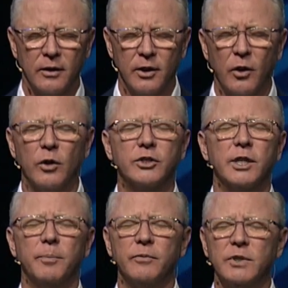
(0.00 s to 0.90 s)
the
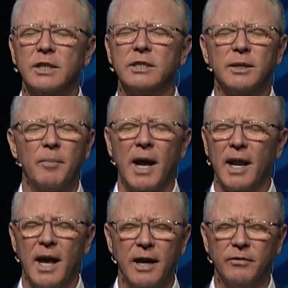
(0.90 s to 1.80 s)
Lordship of Jesus in my
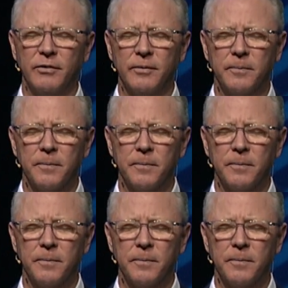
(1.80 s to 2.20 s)
life,